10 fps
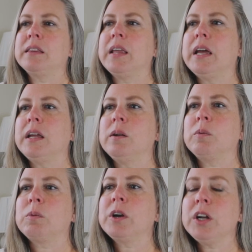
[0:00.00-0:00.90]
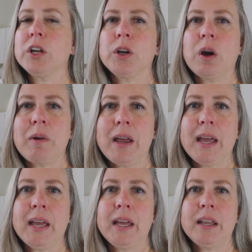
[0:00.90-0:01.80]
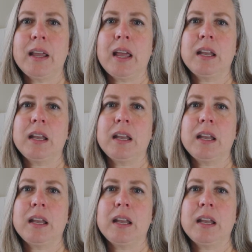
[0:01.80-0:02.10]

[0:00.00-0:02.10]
then we're going to go ahead